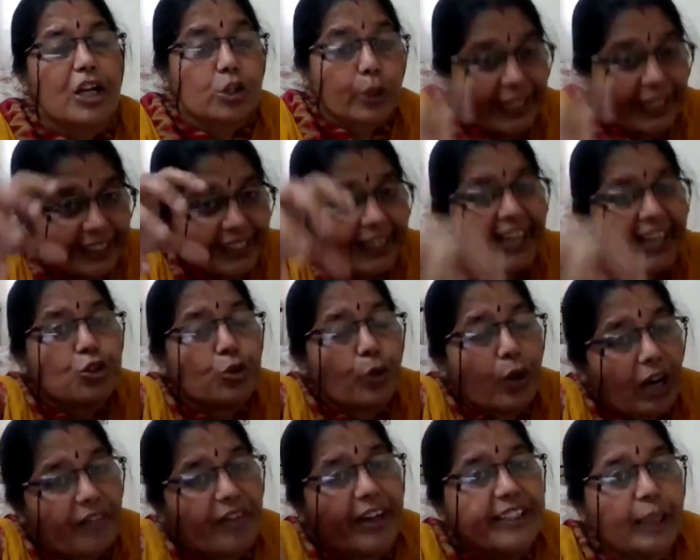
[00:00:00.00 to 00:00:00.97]
So it has to
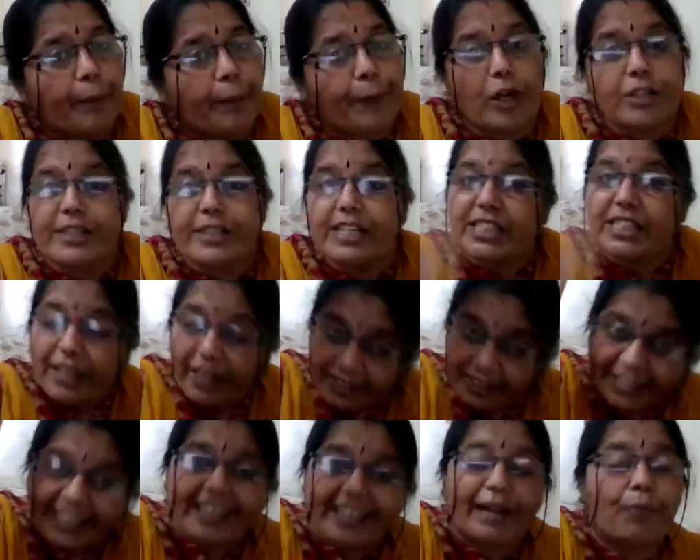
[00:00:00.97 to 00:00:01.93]
govern the process,
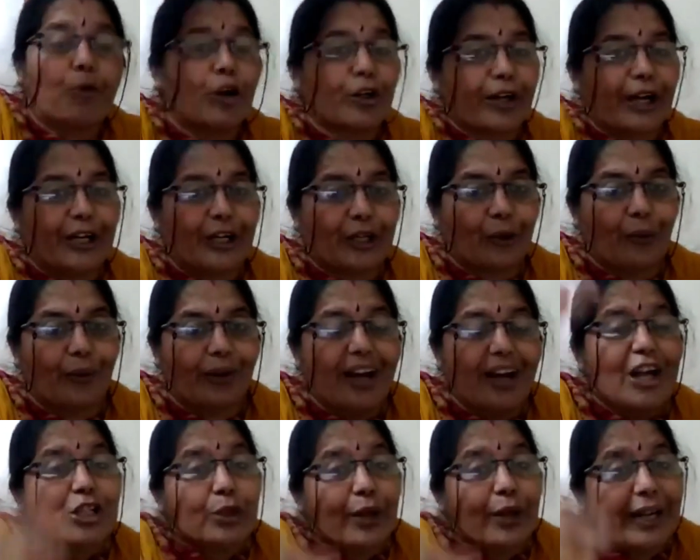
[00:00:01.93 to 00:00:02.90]
right? Remote control.
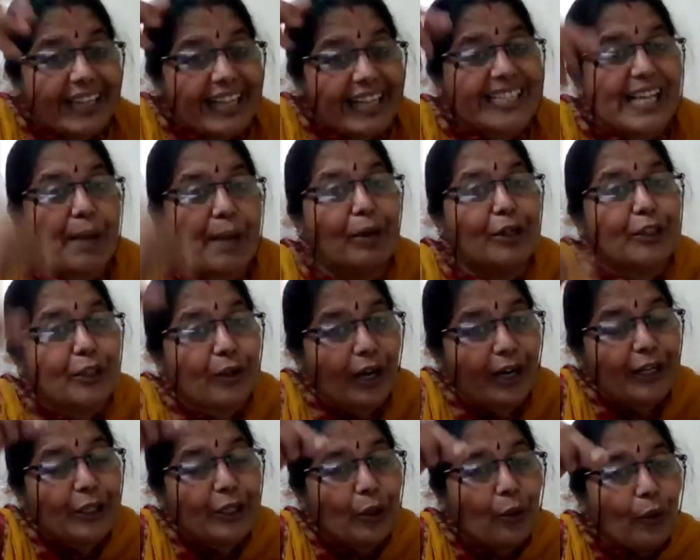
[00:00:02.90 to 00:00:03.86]
So it is able to
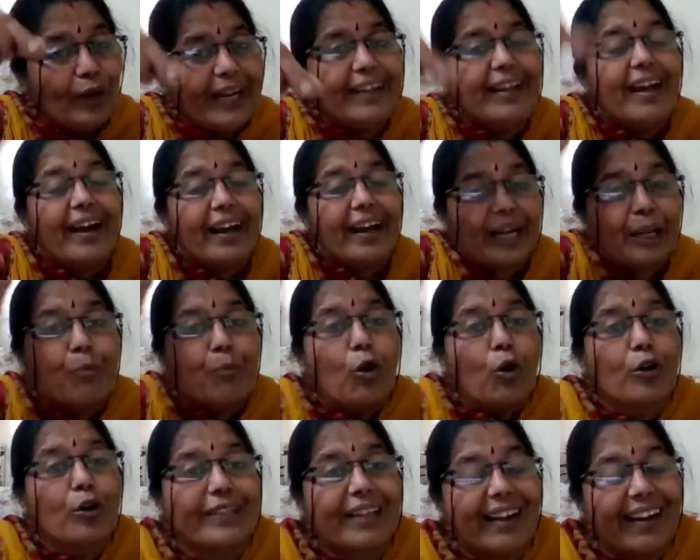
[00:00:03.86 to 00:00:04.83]
control it
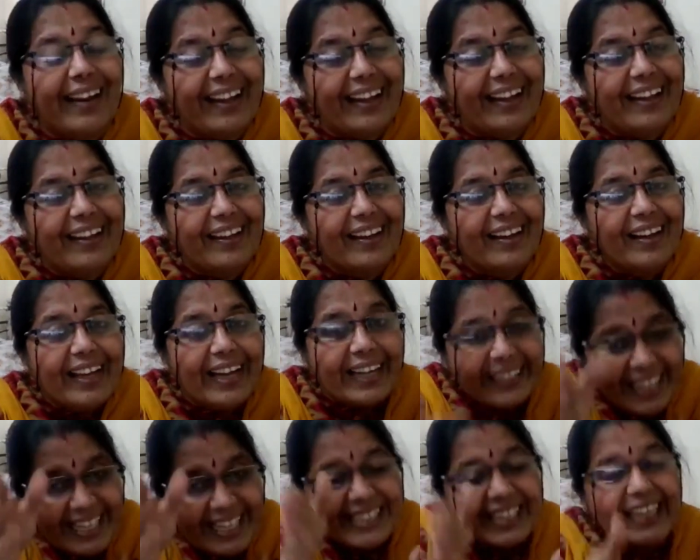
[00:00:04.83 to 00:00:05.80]
remotely.
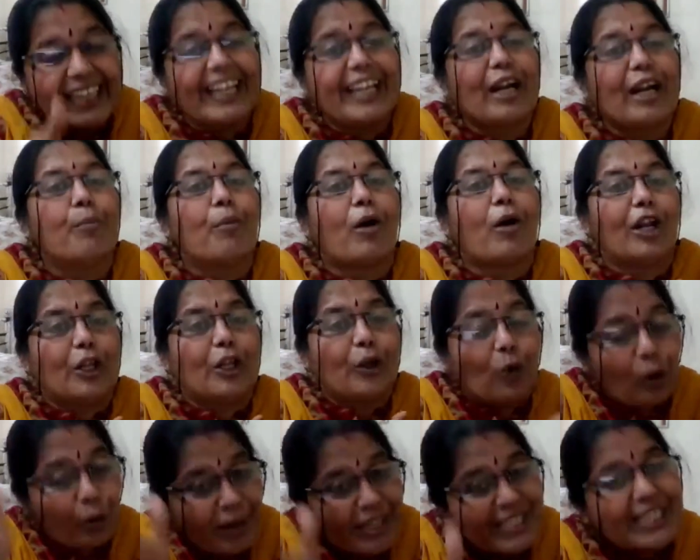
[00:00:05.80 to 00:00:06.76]
It is sending a
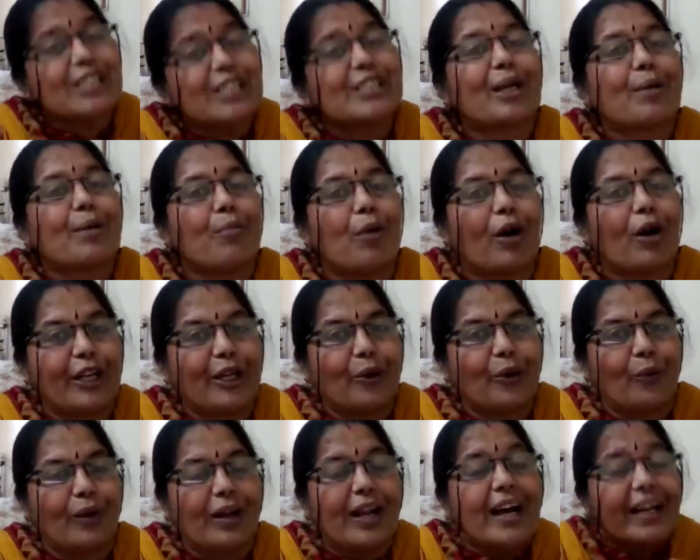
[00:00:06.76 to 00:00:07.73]
molecule, messenger
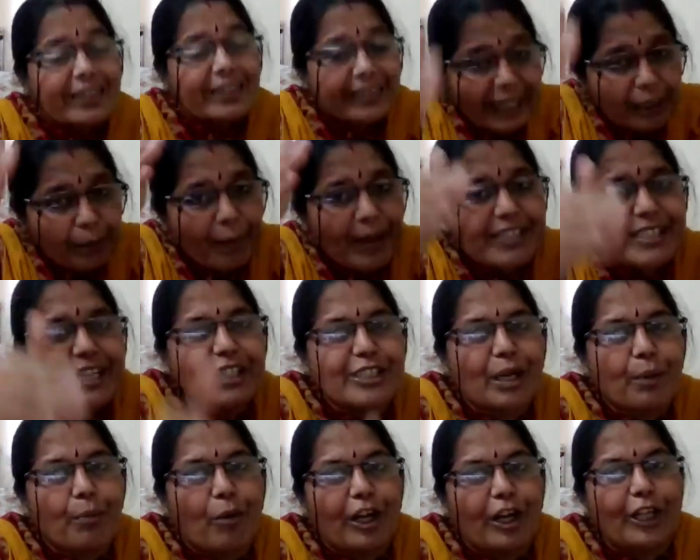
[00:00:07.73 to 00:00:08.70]
molecule. That
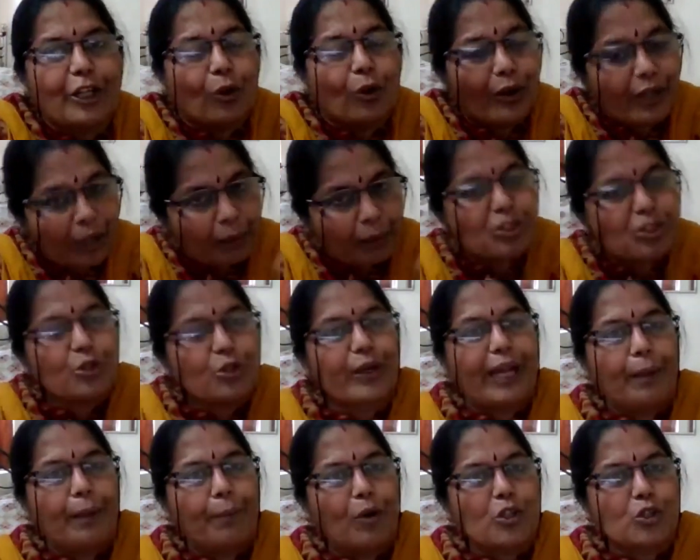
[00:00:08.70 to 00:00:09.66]
messenger molecule comes to
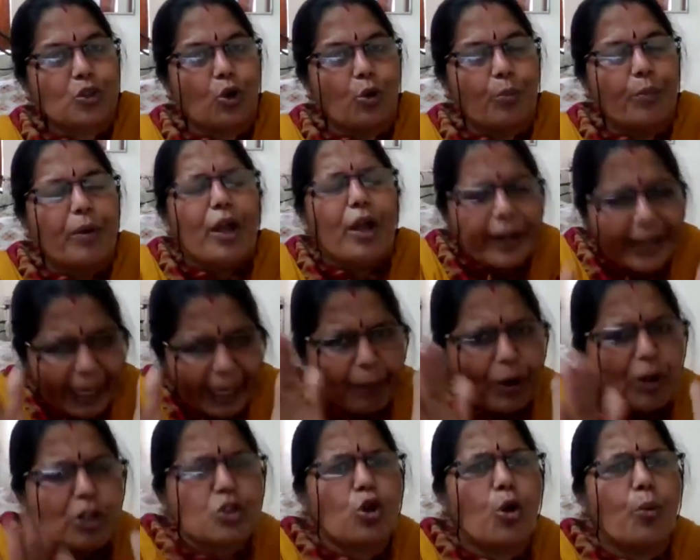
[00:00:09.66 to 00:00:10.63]
ribosome.
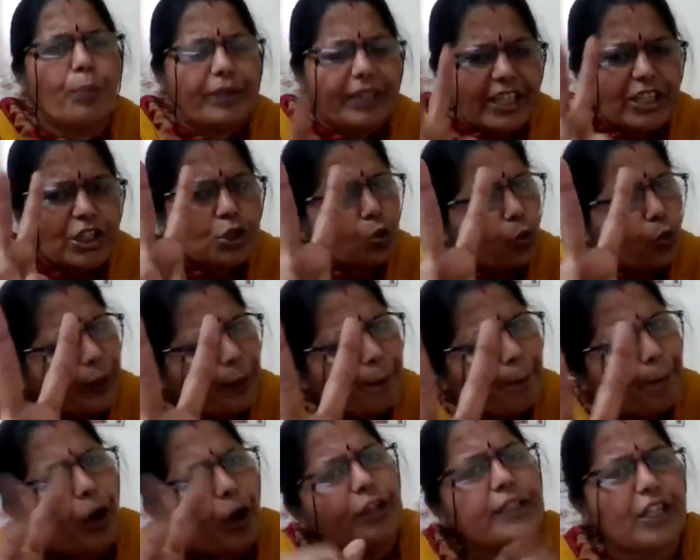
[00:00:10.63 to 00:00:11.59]
Ribosome does 2
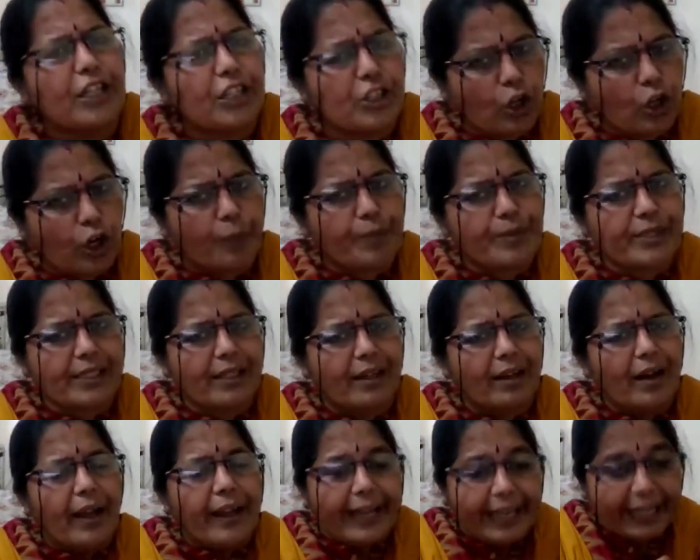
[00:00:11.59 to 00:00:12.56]
important jobs.
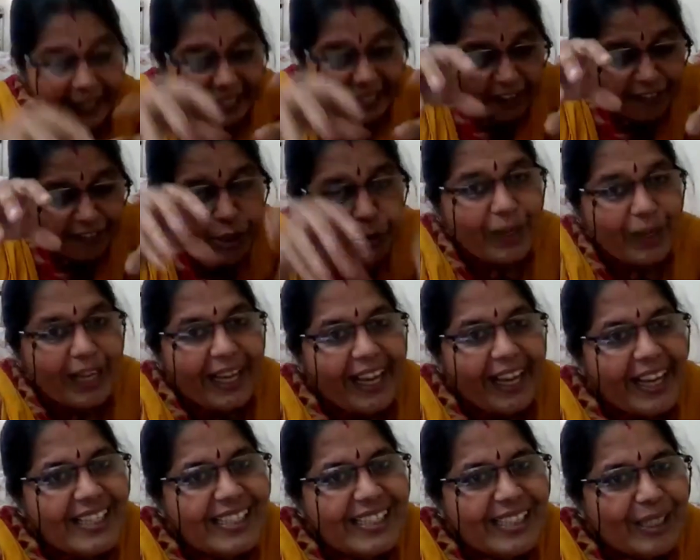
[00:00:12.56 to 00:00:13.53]
It gives
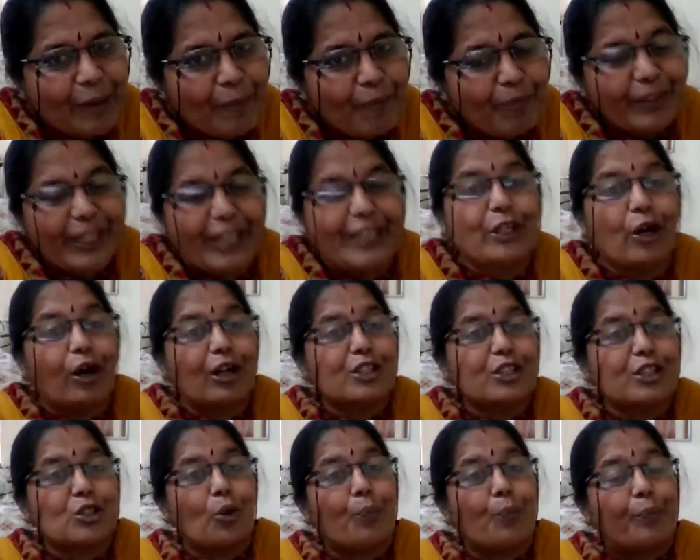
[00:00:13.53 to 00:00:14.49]
place. It
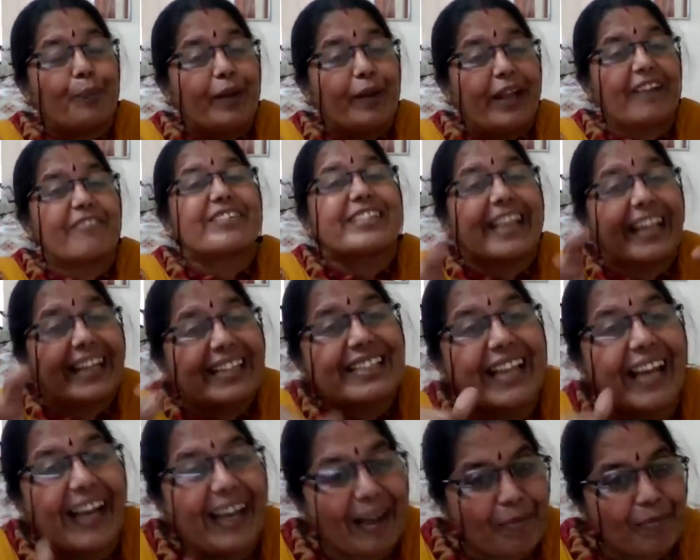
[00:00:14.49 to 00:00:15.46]
also gives
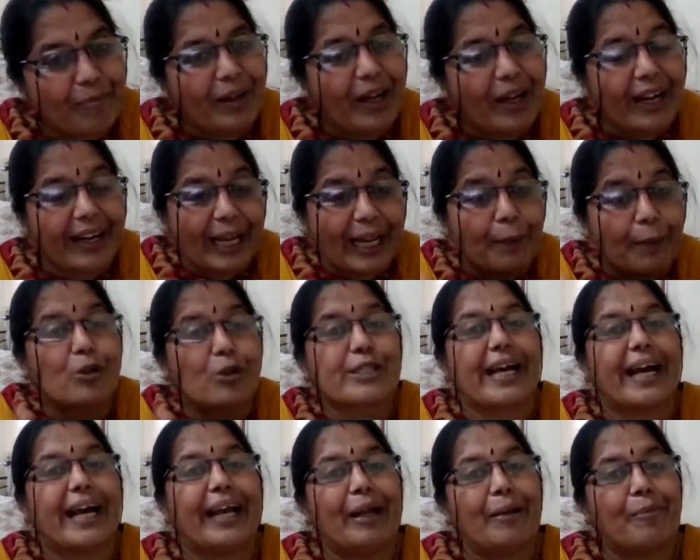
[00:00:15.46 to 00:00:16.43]
enzyme,
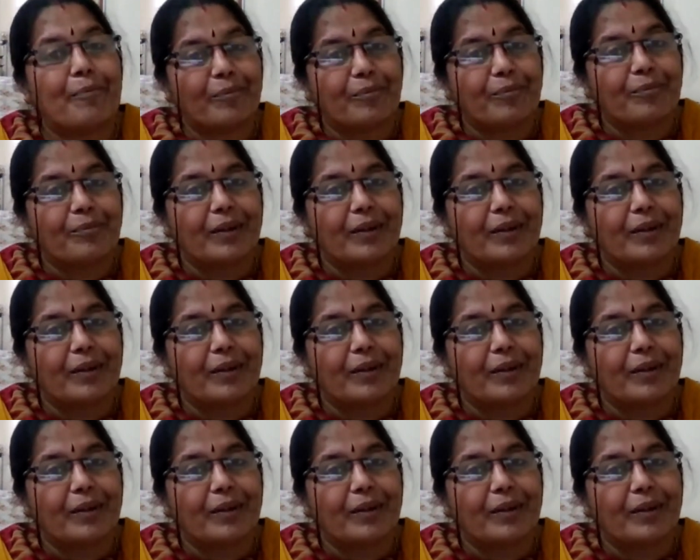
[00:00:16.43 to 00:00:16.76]
ribozyme.